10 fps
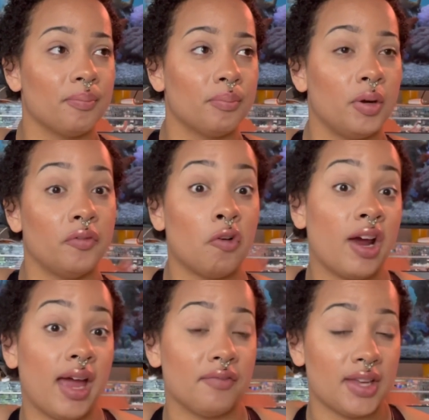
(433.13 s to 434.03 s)
before I
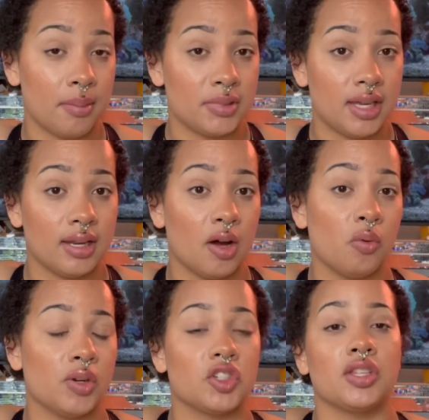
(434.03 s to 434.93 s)
have to empty it out,
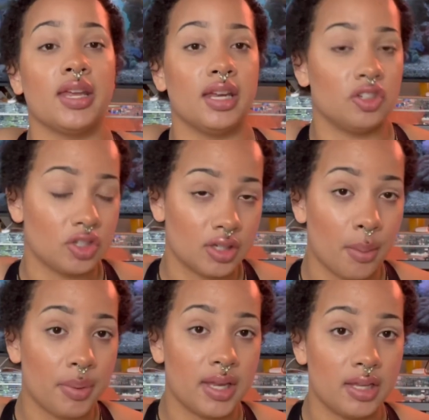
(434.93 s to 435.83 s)
which then I just
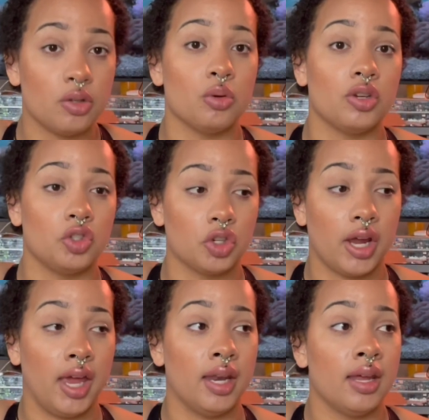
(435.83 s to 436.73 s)
dump it into a
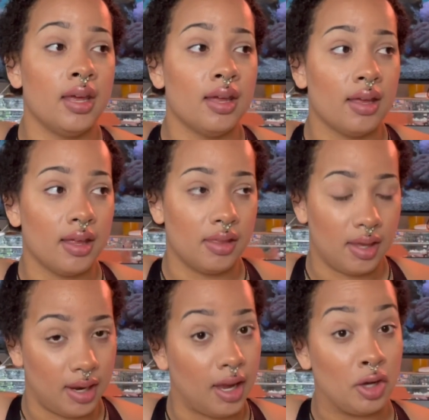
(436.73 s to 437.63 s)
drain
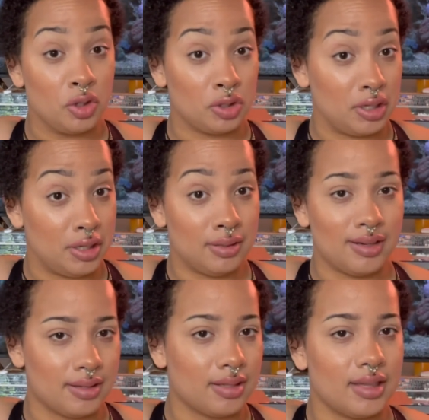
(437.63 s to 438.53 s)
that actually
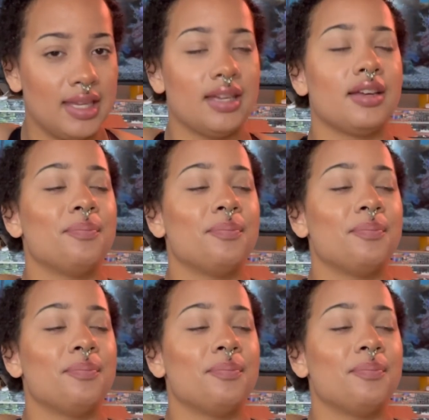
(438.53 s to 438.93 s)
doesn't leak.